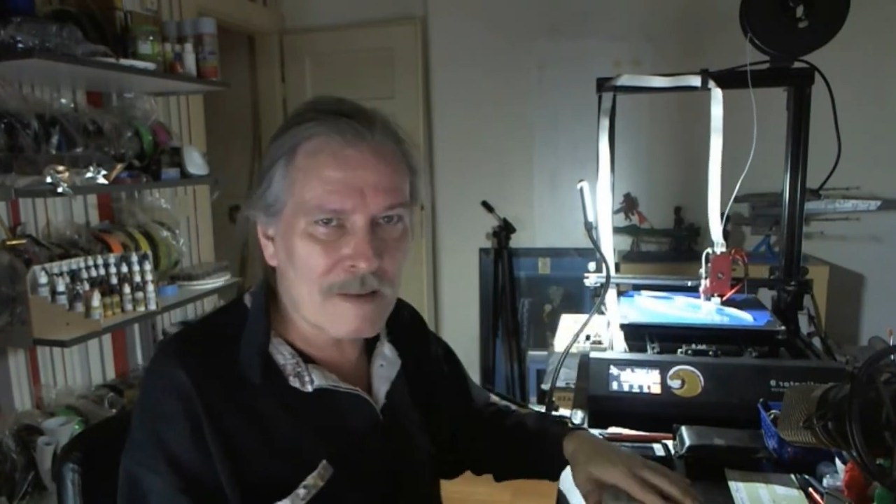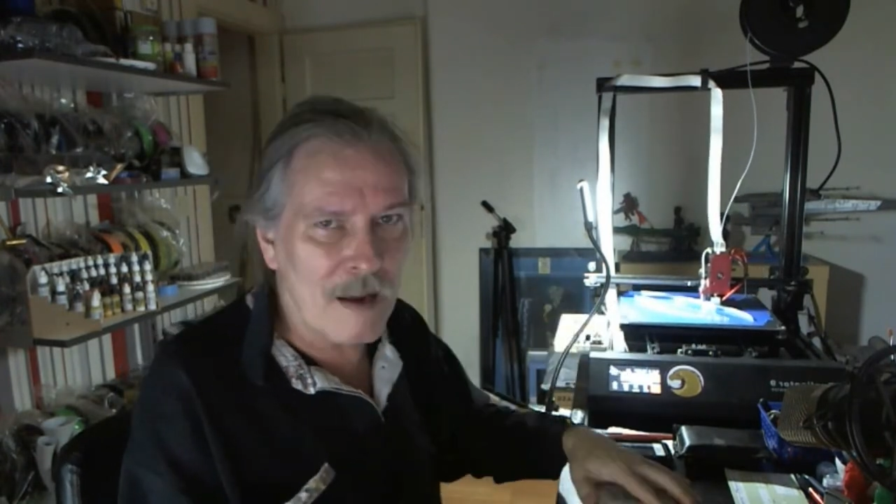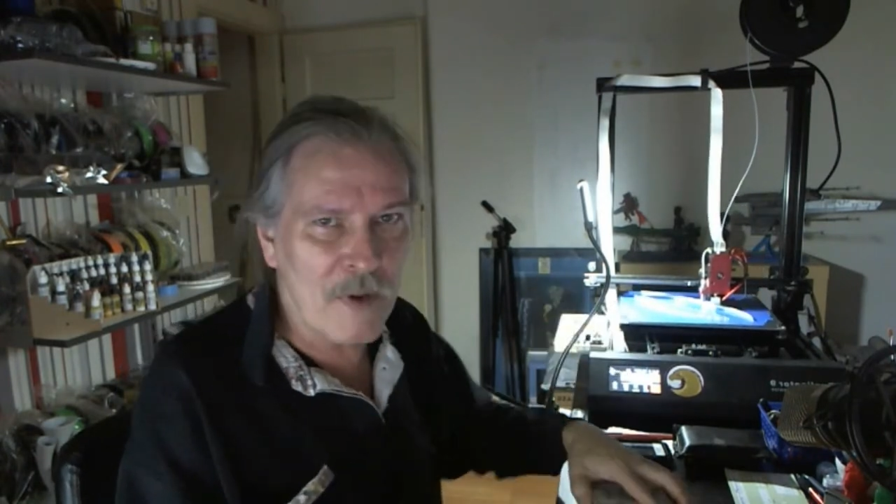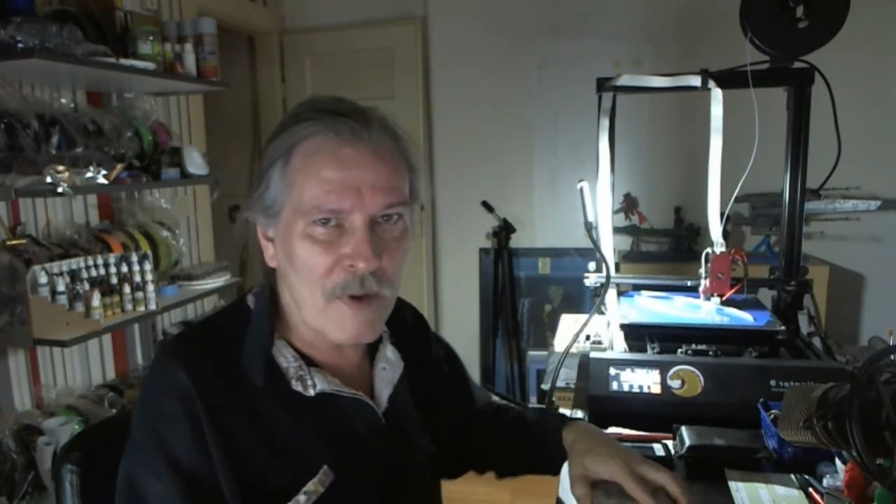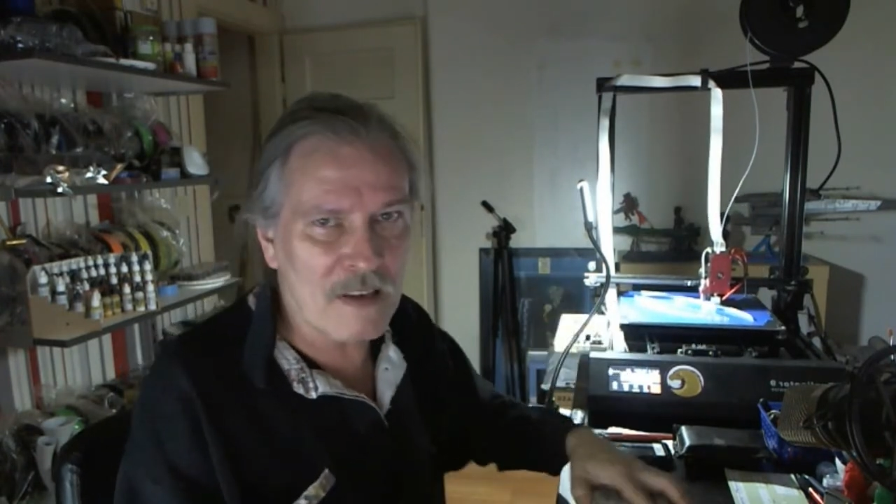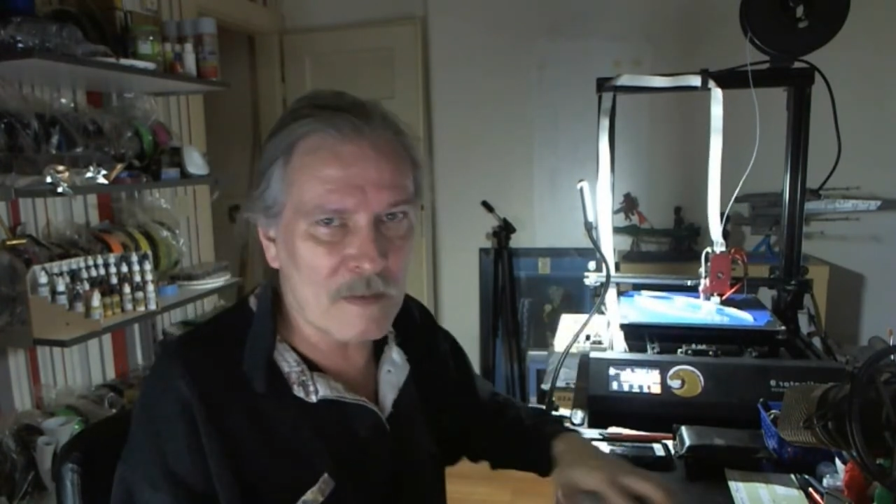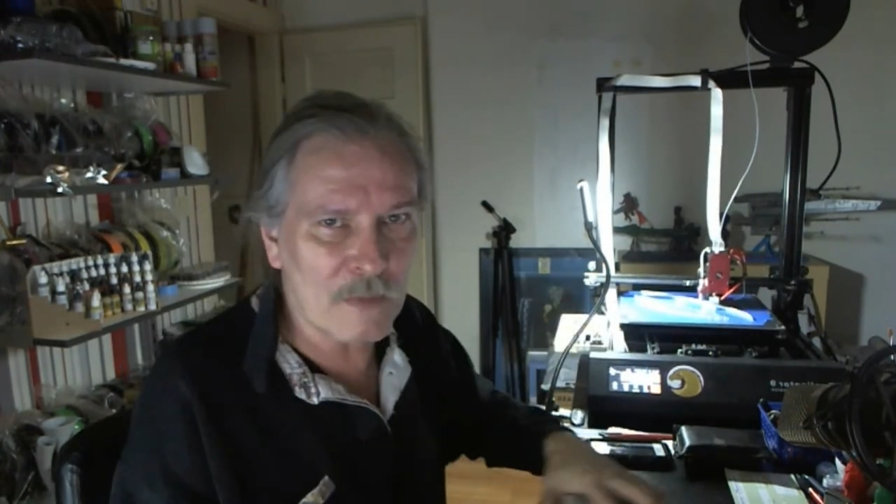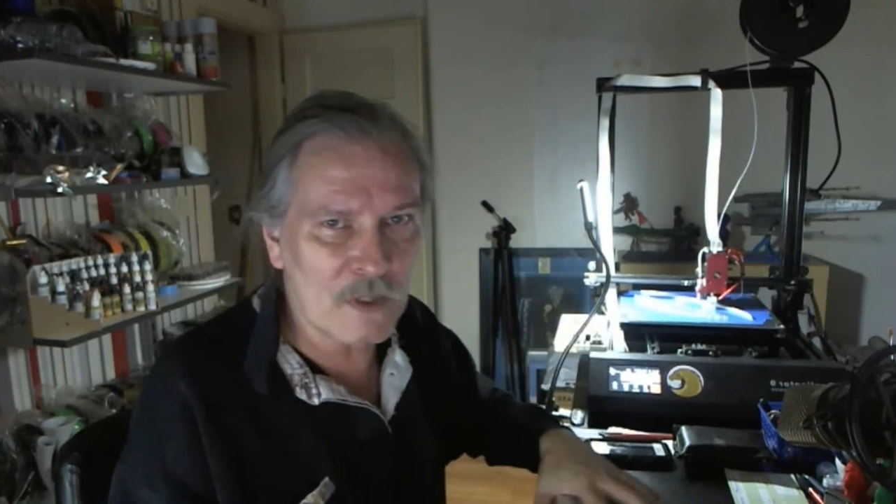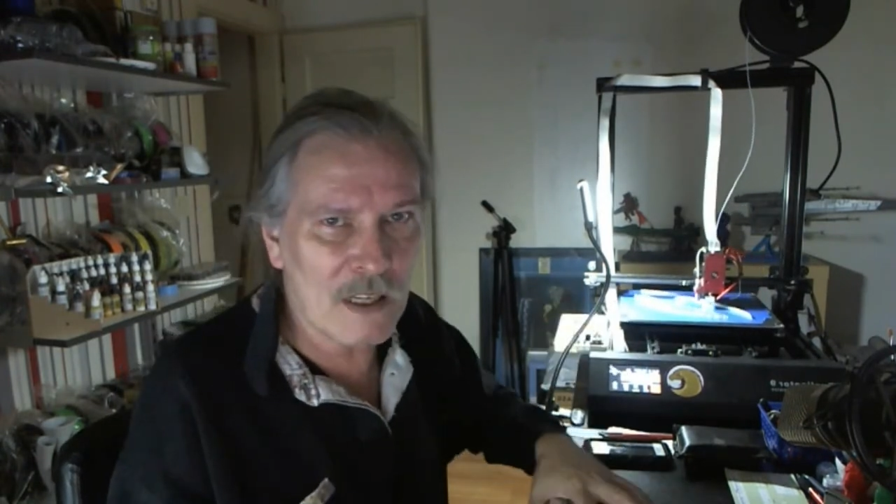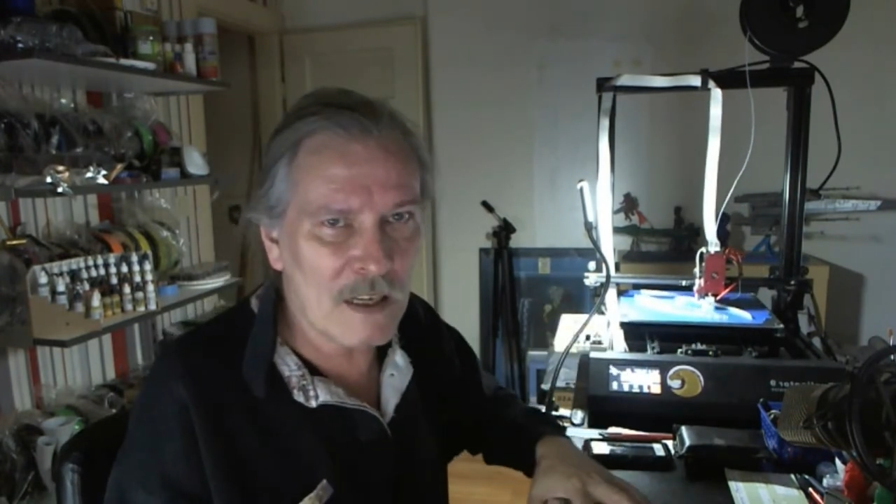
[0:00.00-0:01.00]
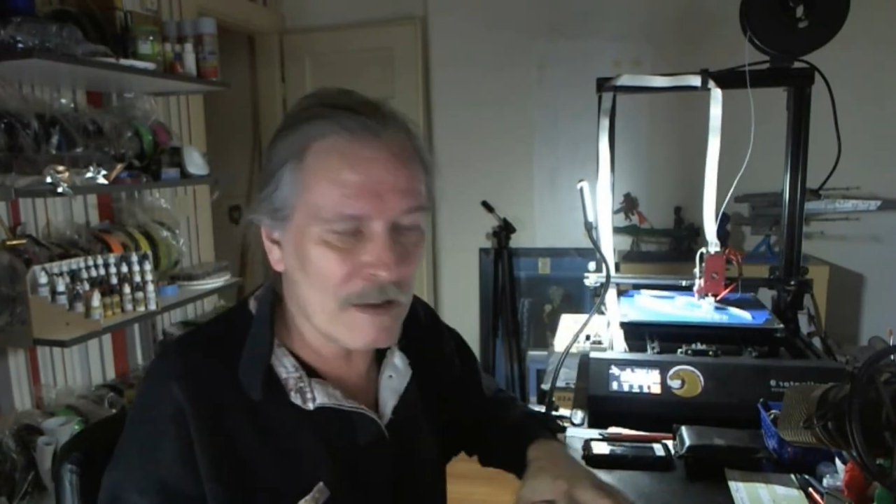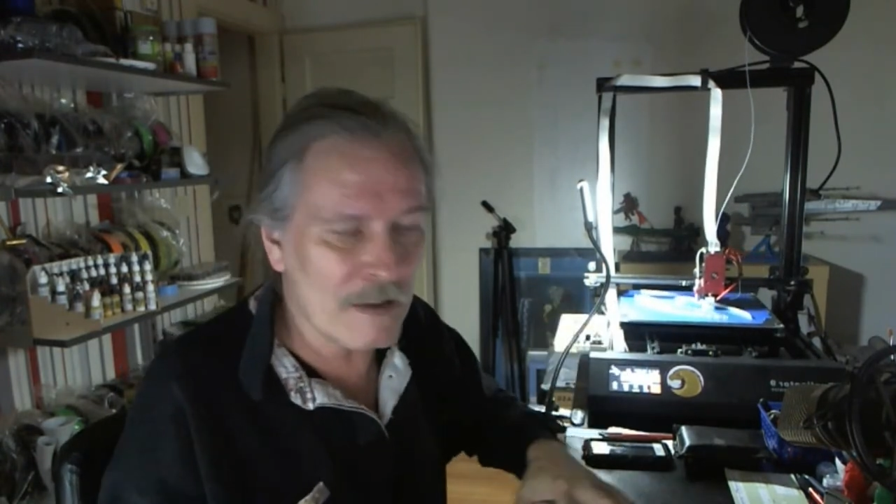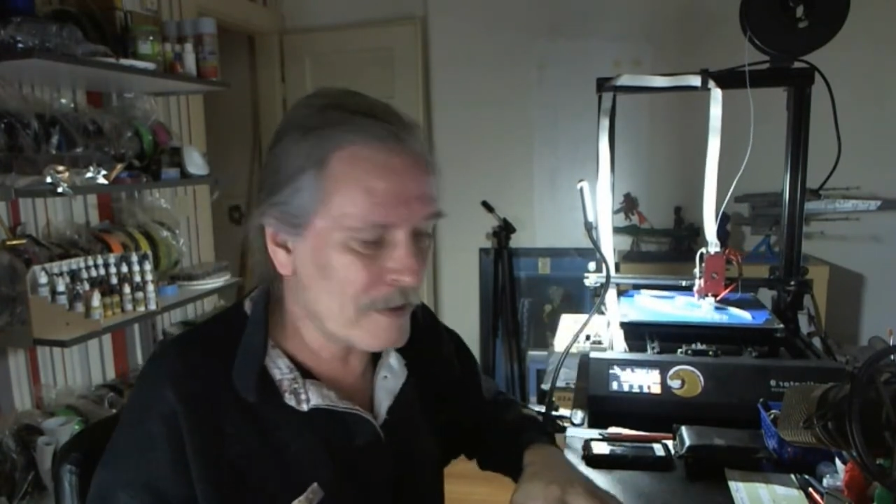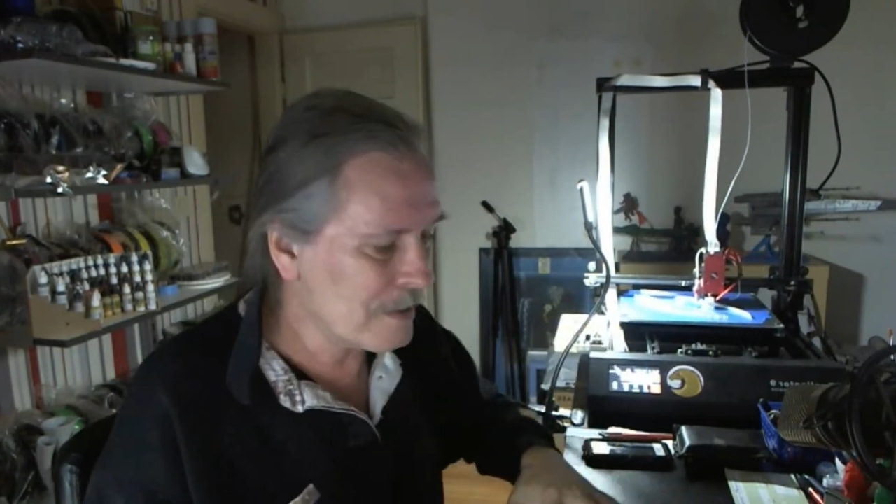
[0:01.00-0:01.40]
not possible either.